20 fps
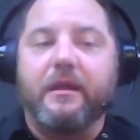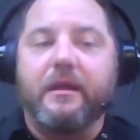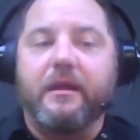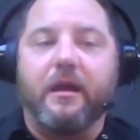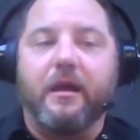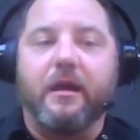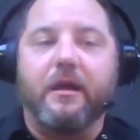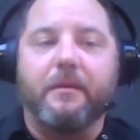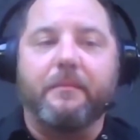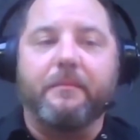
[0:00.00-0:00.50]

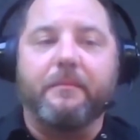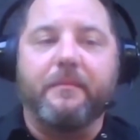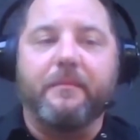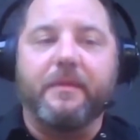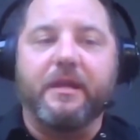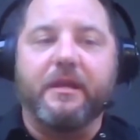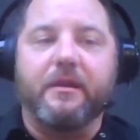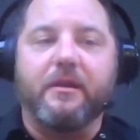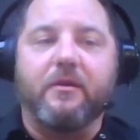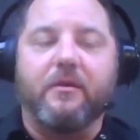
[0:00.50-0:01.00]

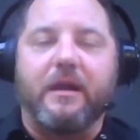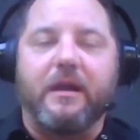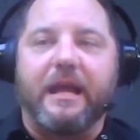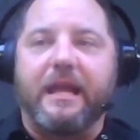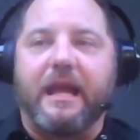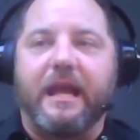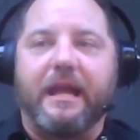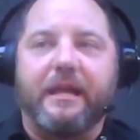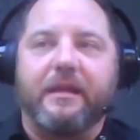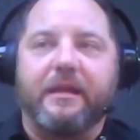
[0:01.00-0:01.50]

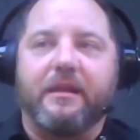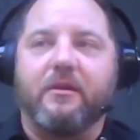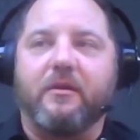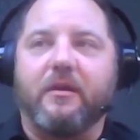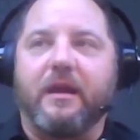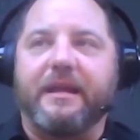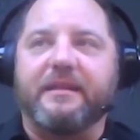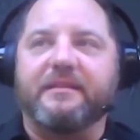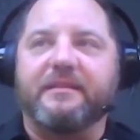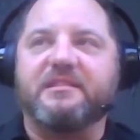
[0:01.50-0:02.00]

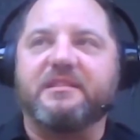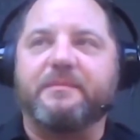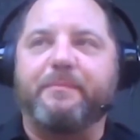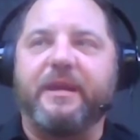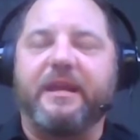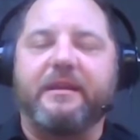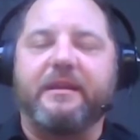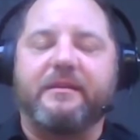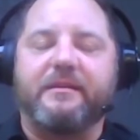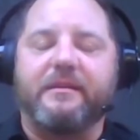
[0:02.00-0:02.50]
I can
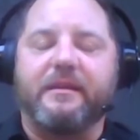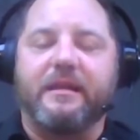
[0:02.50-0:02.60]
speak.